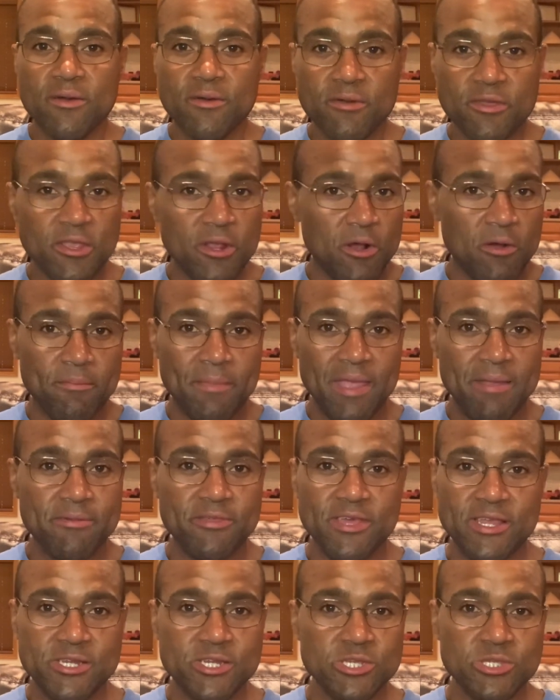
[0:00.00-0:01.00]
You know, maybe
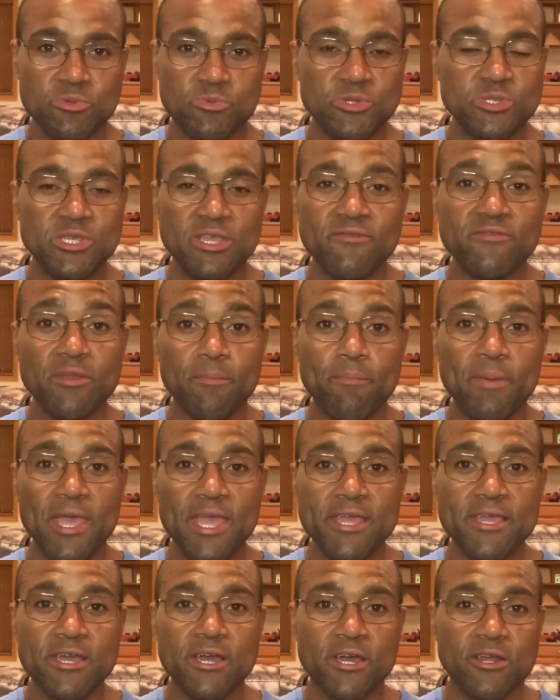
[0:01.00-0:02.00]
they just received a
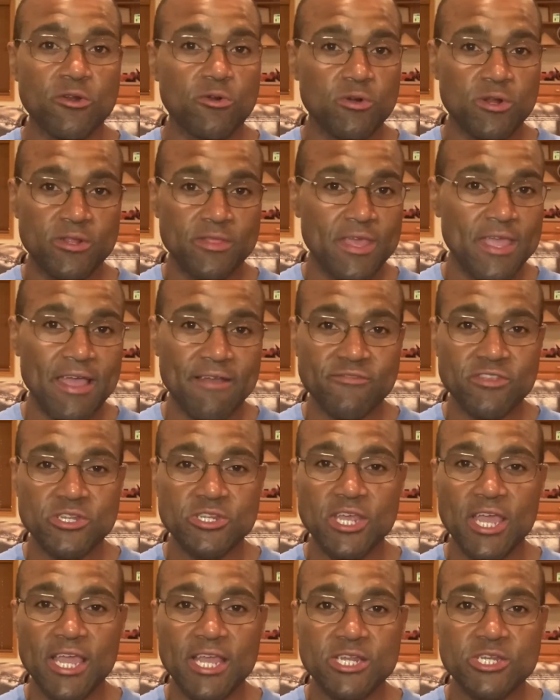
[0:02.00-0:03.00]
pay cut or they have to
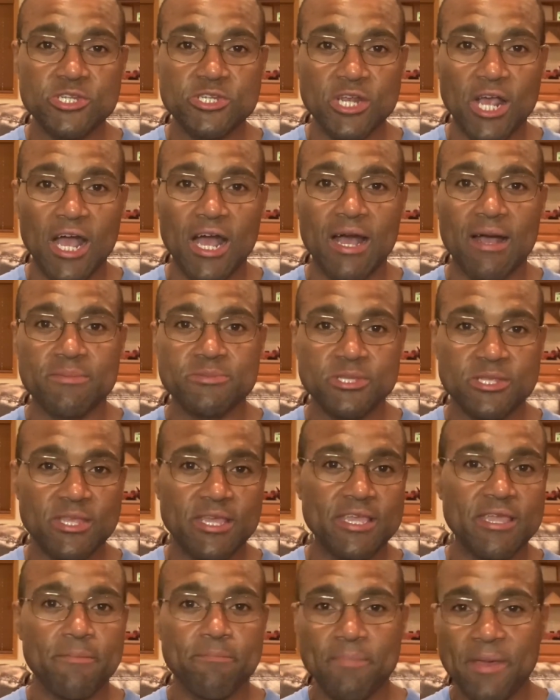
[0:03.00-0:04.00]
change jobs and they
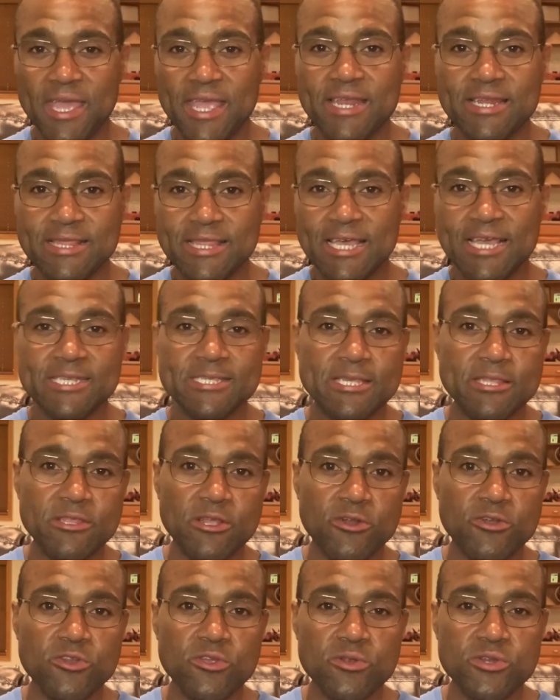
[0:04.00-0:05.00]
get paid less at
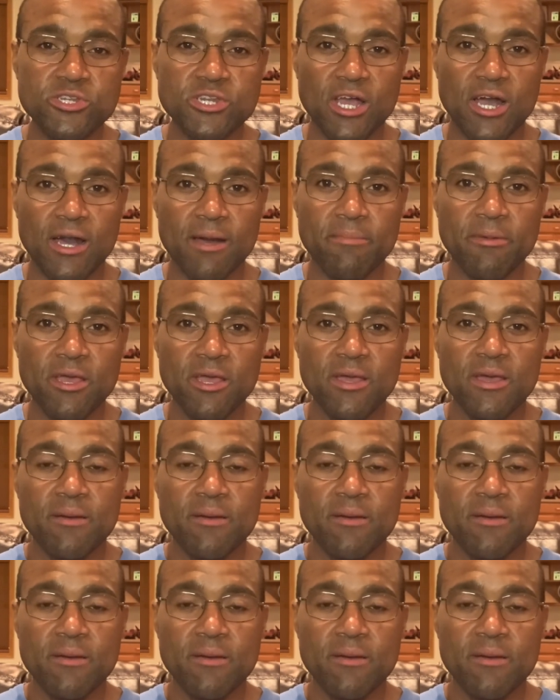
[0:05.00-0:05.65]
their new job.